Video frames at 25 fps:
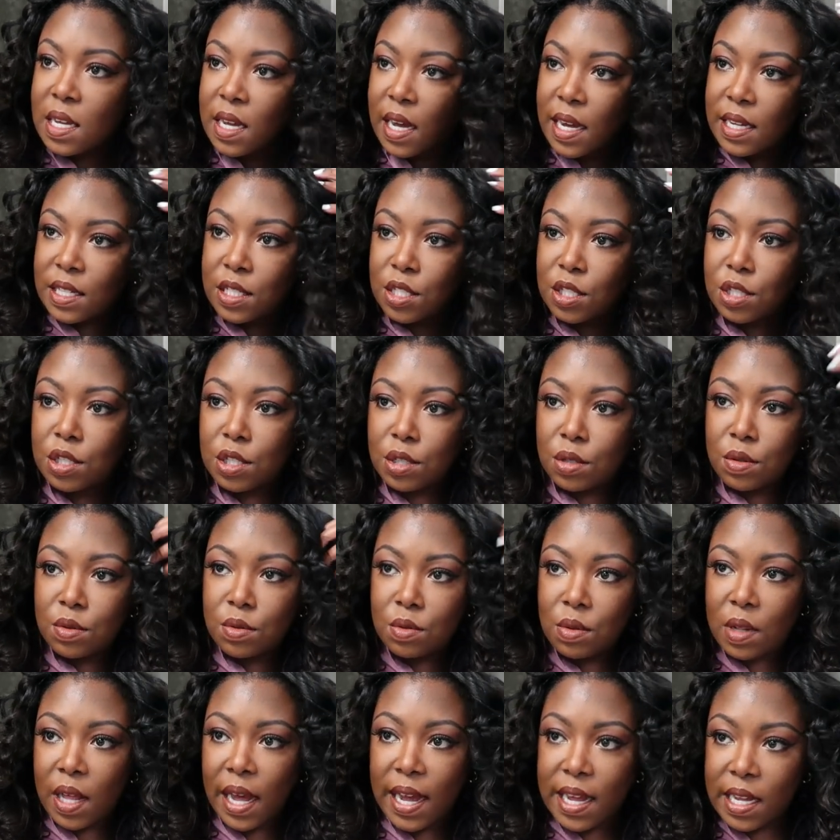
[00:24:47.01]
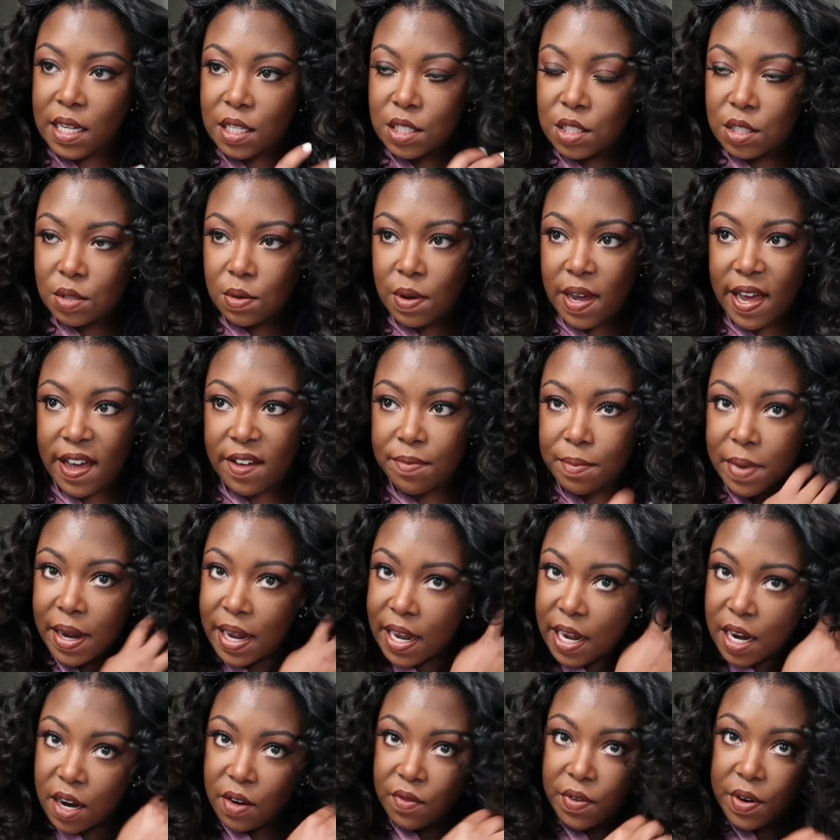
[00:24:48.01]
I do like to have my
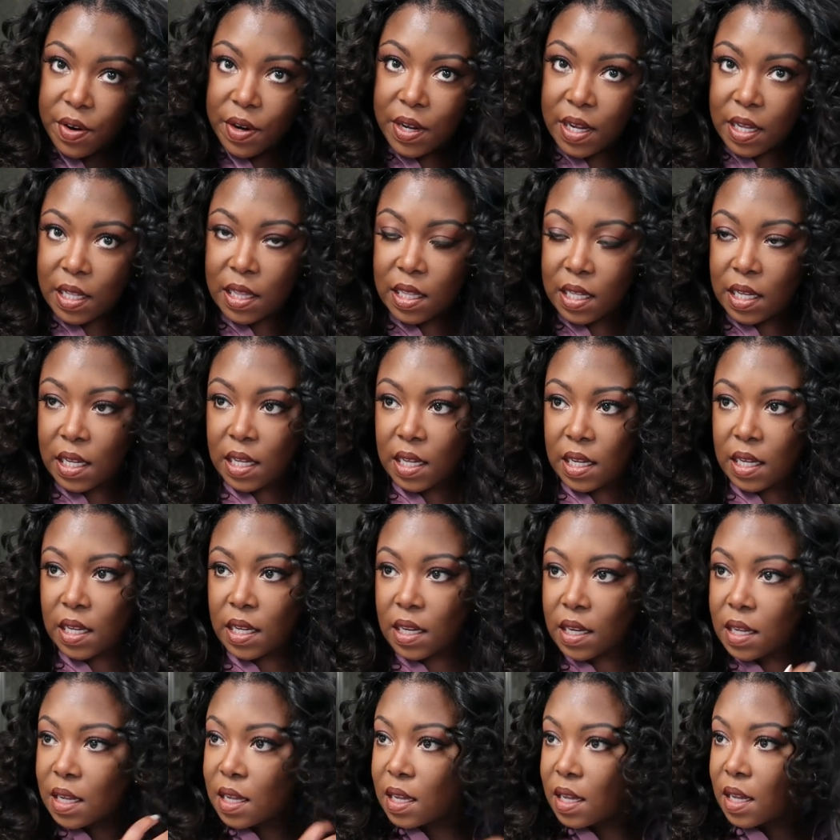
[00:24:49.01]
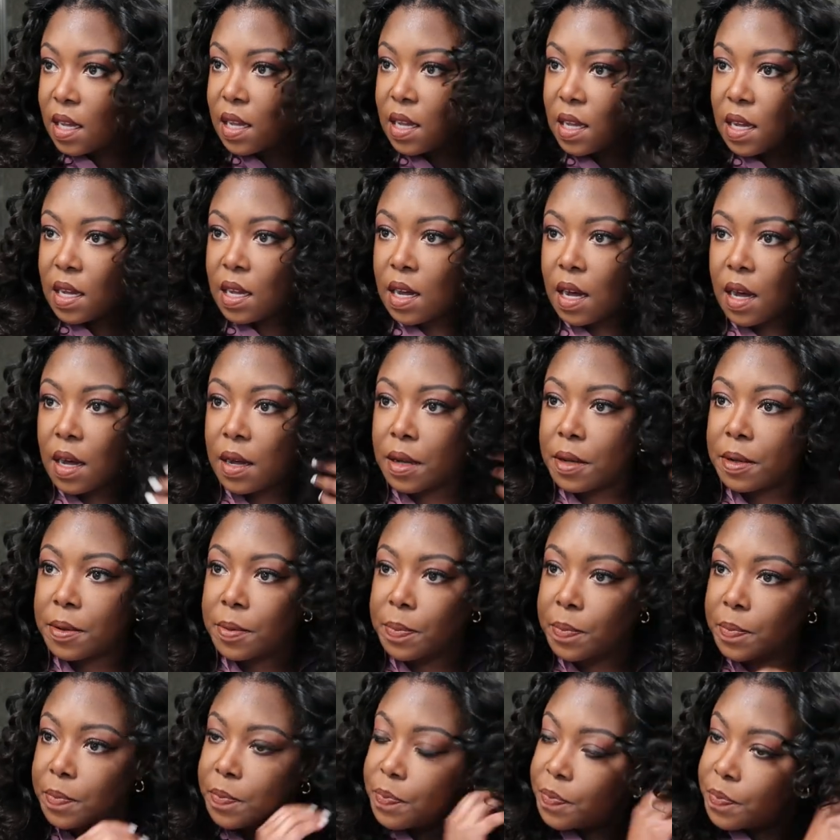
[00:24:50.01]
hair very clean.
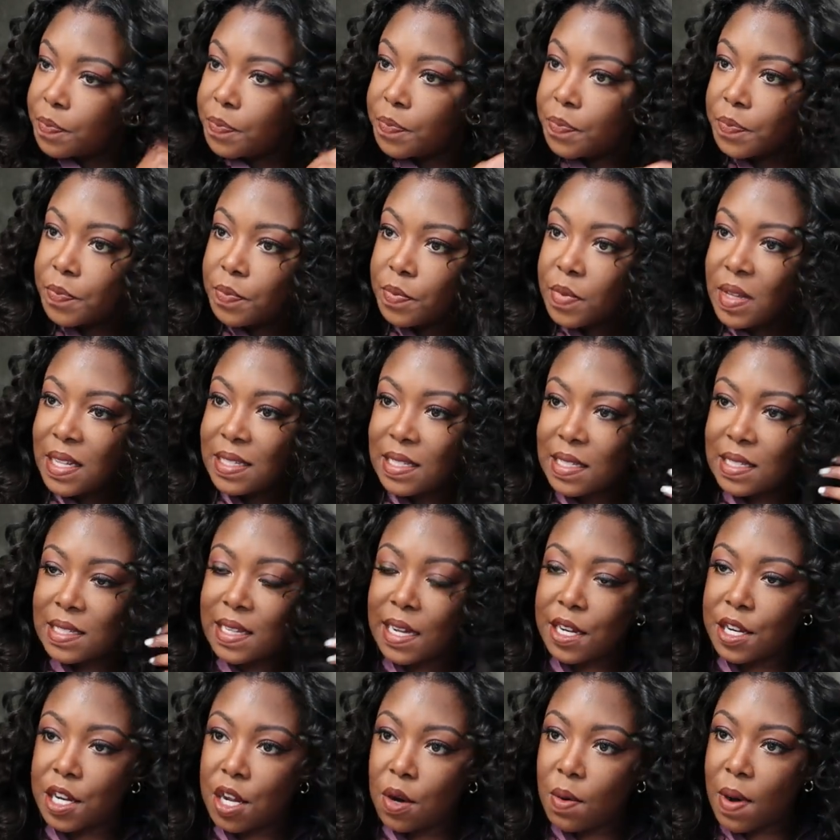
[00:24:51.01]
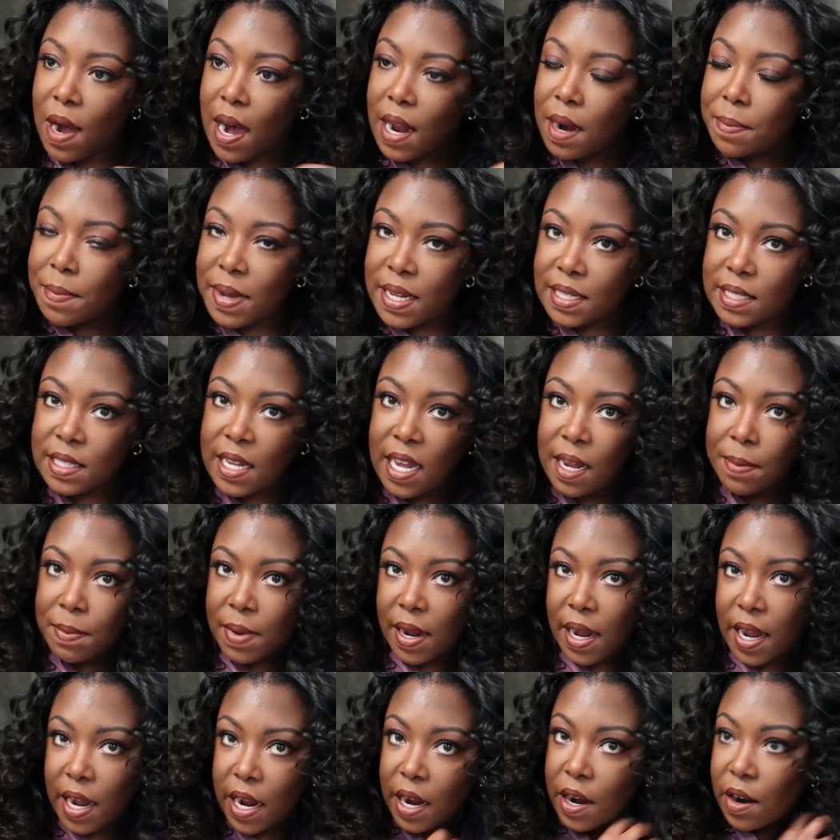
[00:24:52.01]
Um, since I know how to maintain
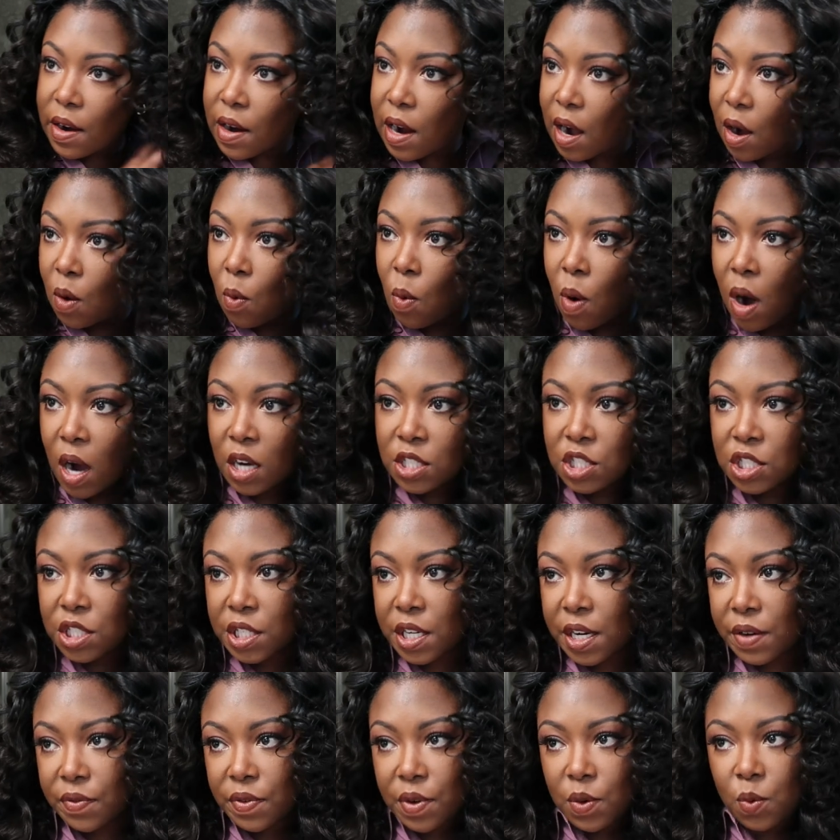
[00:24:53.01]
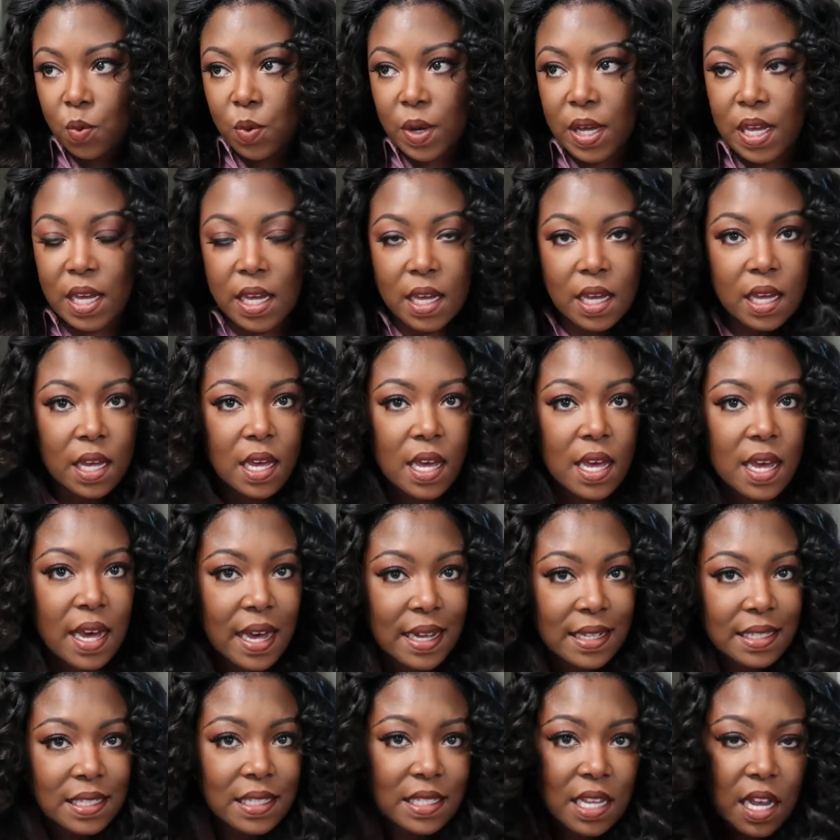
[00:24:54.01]
my hair, I'll wash it every week.
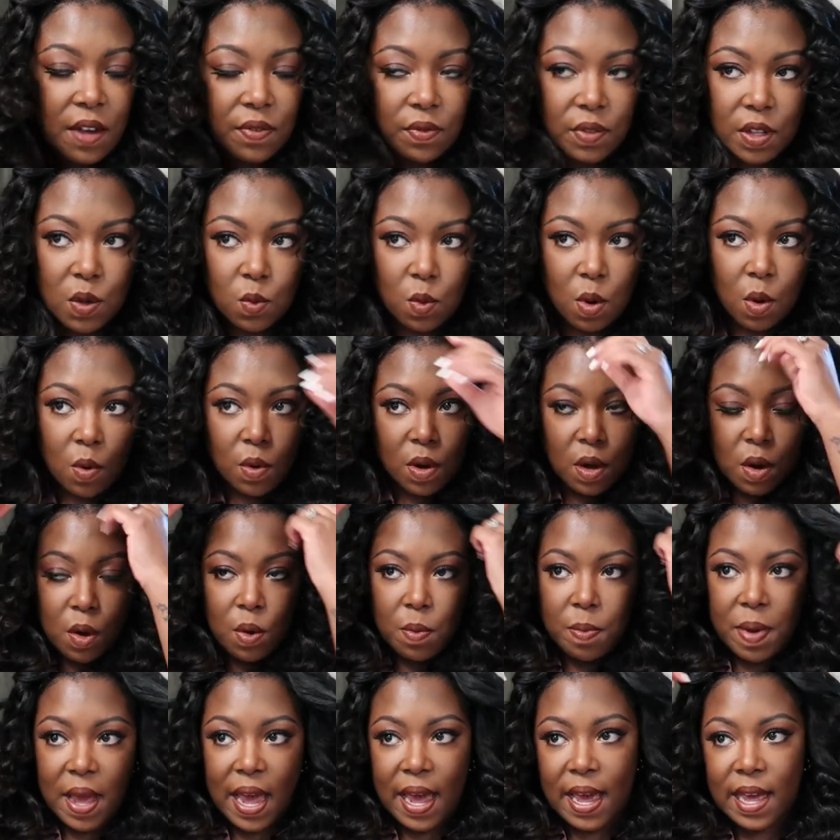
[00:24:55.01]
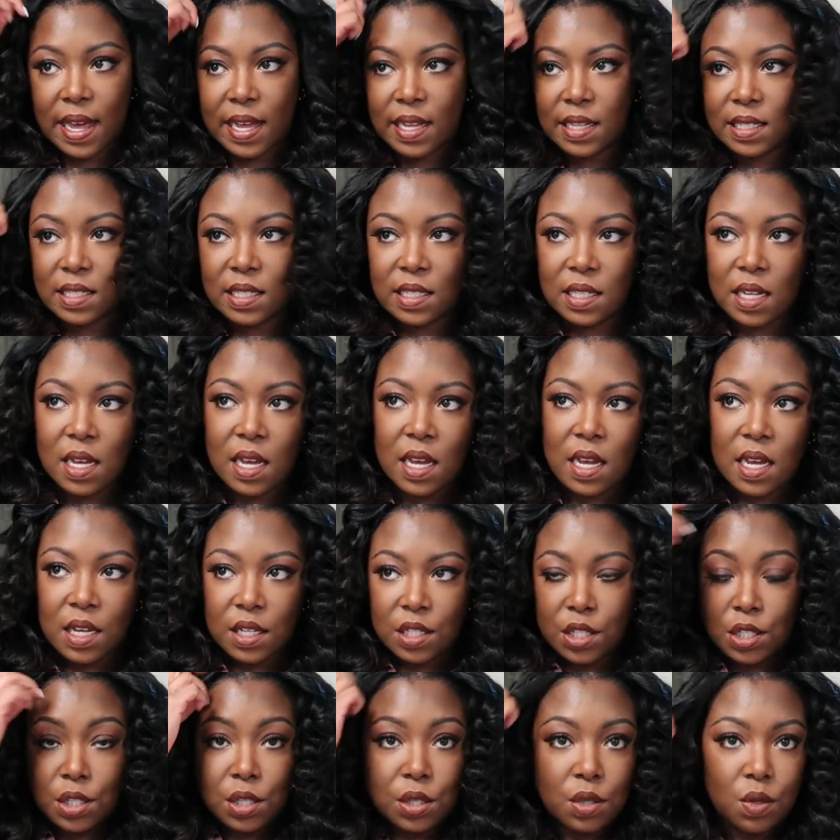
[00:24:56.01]
I definitely won't go past
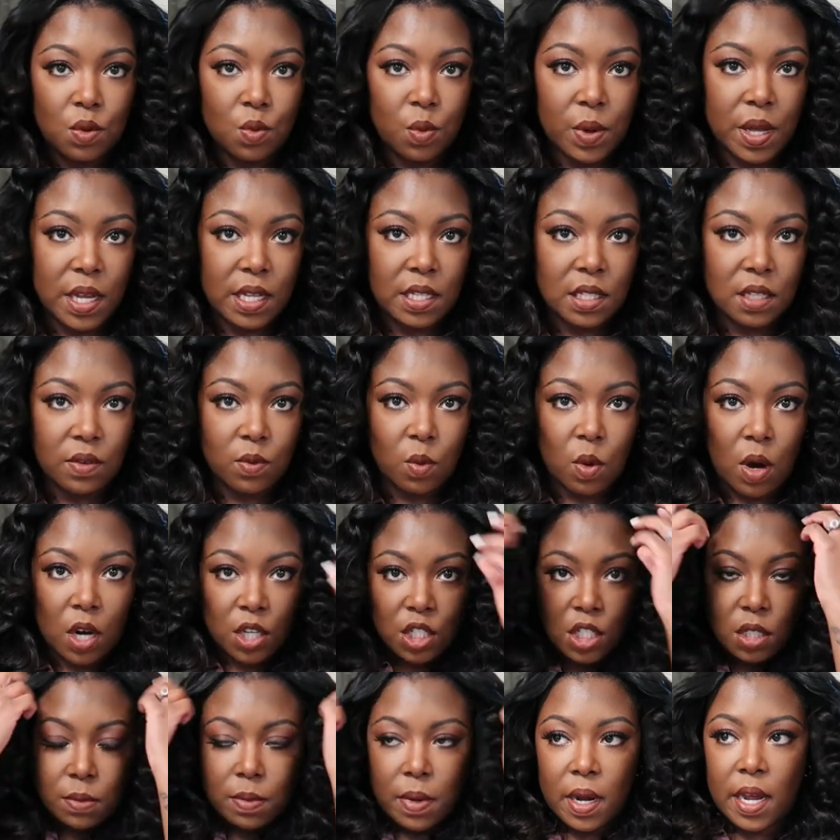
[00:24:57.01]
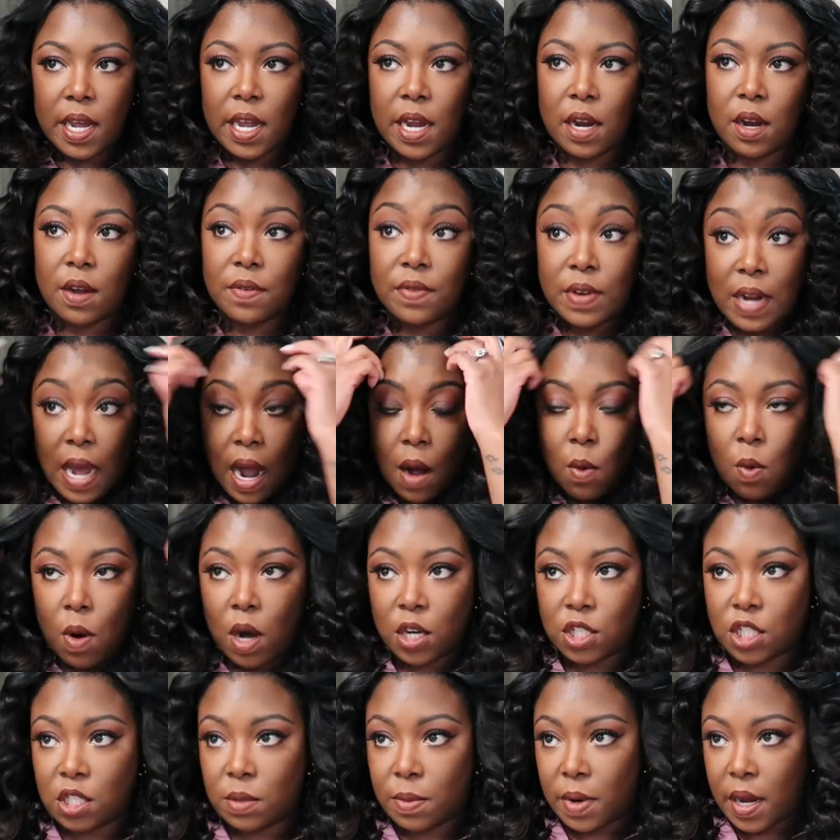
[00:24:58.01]
two weeks of washing my hair, of not
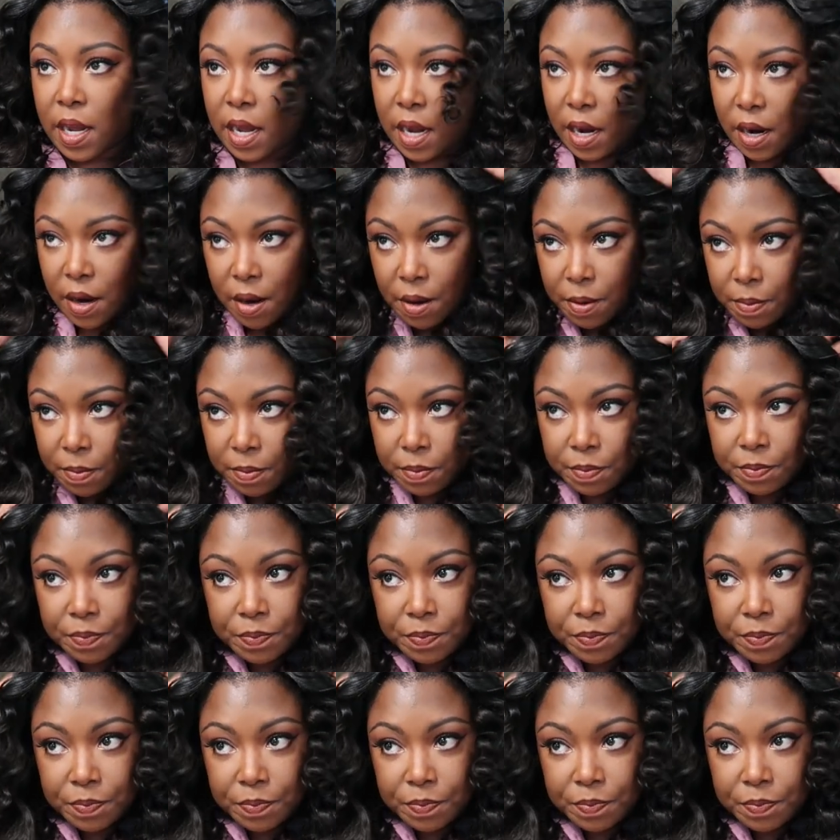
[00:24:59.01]
washing my hair.